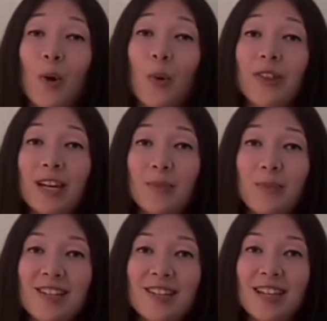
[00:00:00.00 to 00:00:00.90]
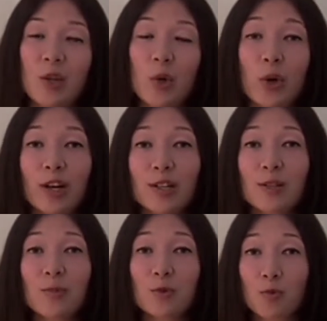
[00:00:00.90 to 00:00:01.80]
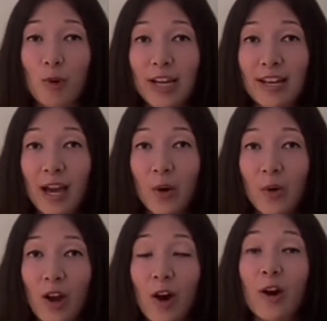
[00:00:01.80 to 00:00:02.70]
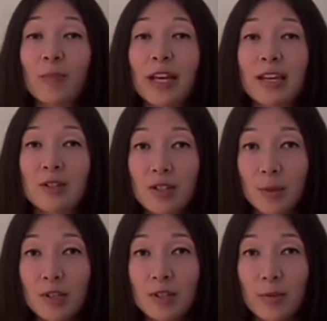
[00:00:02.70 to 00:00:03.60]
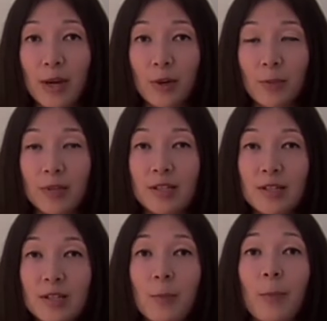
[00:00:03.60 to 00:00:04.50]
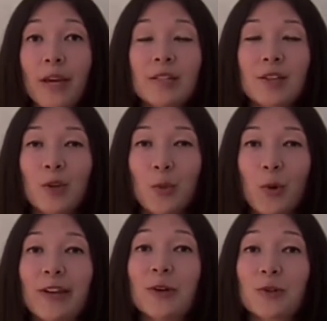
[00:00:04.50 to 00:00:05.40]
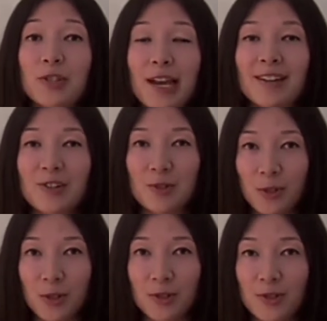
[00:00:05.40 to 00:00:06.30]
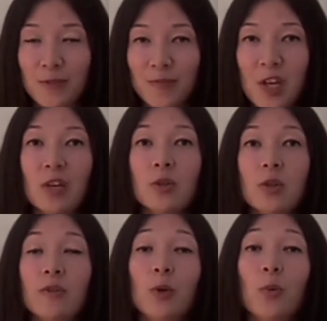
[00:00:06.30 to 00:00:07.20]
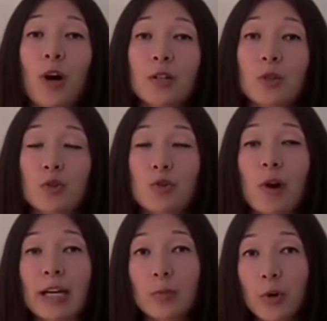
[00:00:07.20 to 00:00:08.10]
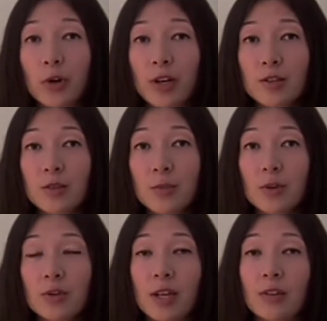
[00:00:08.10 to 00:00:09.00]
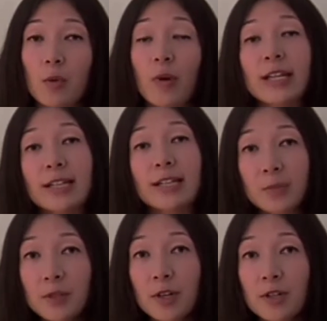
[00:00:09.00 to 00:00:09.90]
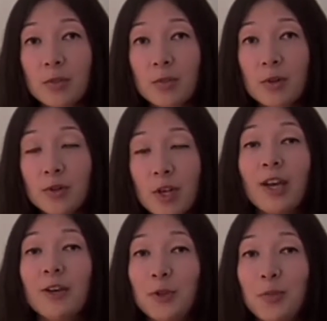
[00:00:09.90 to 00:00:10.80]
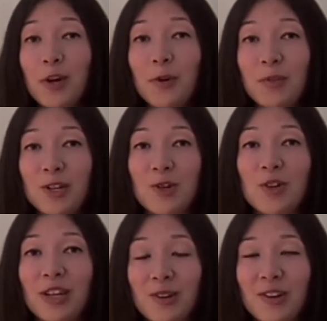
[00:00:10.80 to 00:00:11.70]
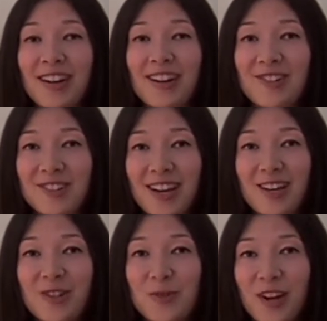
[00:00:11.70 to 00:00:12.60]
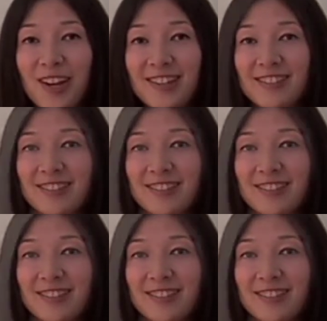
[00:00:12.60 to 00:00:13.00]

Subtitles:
What that means is that your customers right now are making assumptions about your business based on the way your signage looks. So if you want to attract more customers and the right types of customers, you'd better make sure that you're getting your signage right.